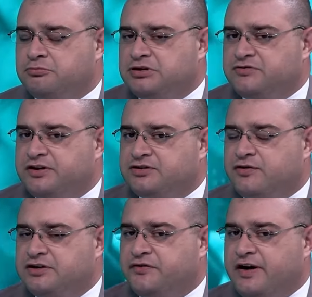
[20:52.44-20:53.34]
it's very
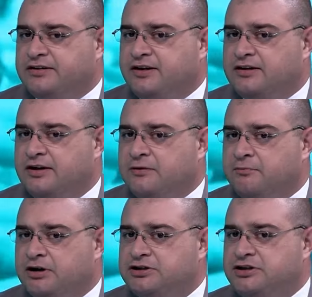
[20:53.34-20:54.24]
strange fact that
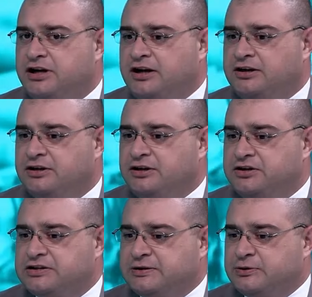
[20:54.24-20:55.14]
Pashinyan
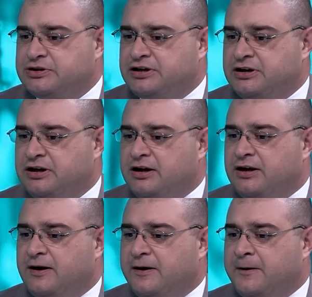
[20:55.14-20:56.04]
is losing
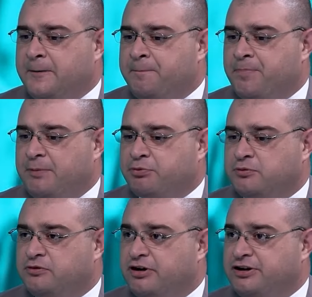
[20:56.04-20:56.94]

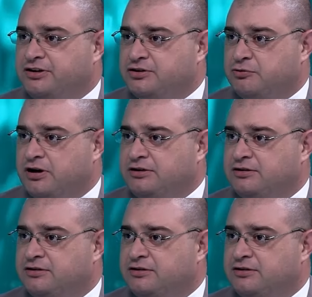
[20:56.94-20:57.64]
approval ratings, right?